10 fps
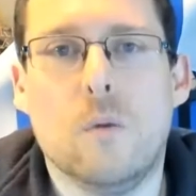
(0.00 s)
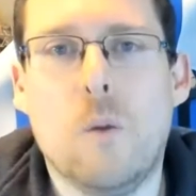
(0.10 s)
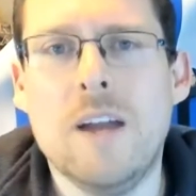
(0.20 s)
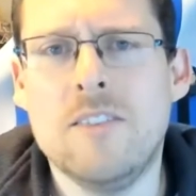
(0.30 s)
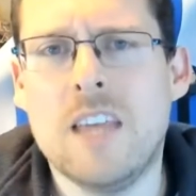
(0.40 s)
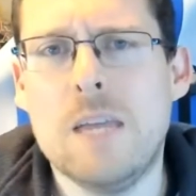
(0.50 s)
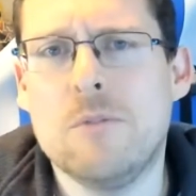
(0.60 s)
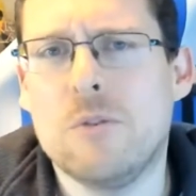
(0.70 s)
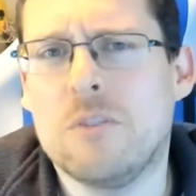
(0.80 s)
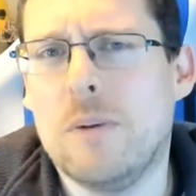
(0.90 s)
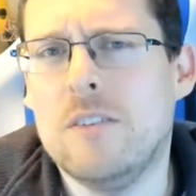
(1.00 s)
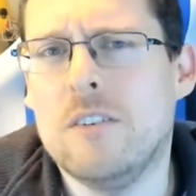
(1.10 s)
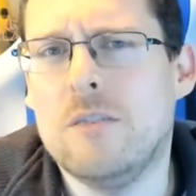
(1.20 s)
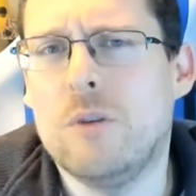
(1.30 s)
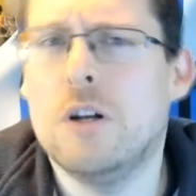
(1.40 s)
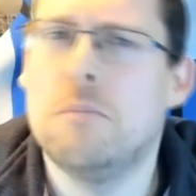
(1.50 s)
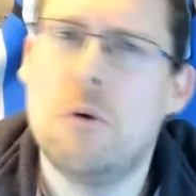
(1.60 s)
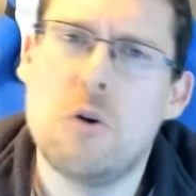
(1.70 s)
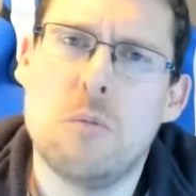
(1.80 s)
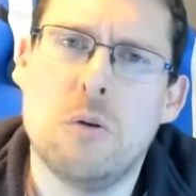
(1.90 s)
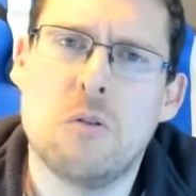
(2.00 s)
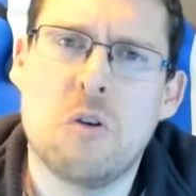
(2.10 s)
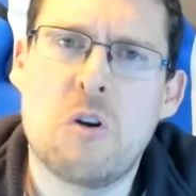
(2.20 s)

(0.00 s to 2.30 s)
Why is the game so expensive? Well, Pokemon